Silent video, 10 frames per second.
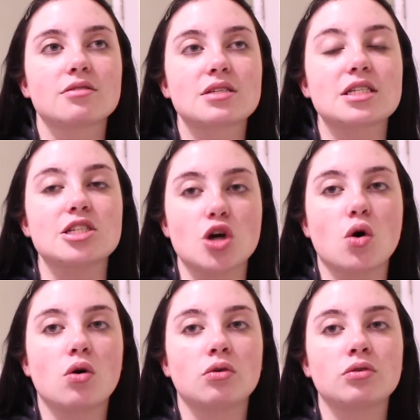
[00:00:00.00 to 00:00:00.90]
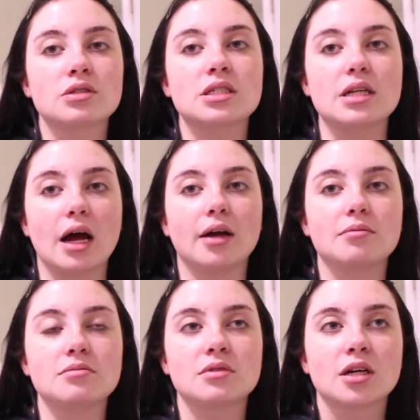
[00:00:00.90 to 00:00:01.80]
snail
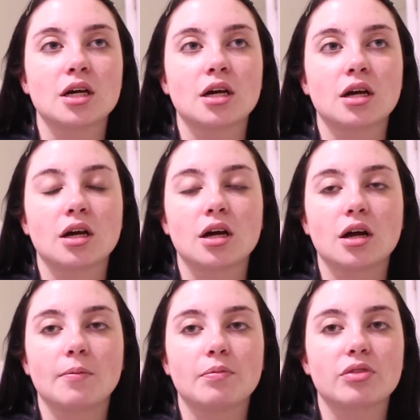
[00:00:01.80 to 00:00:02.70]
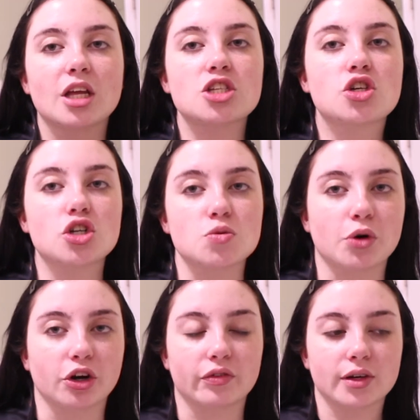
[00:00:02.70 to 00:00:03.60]
slime is good to put
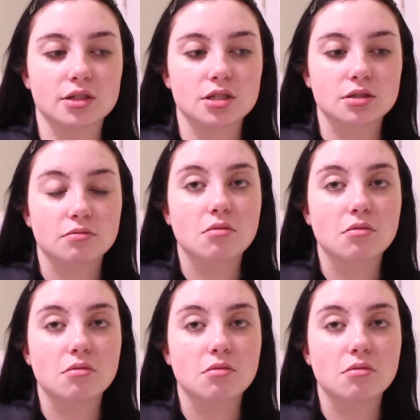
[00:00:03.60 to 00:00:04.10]
on your face.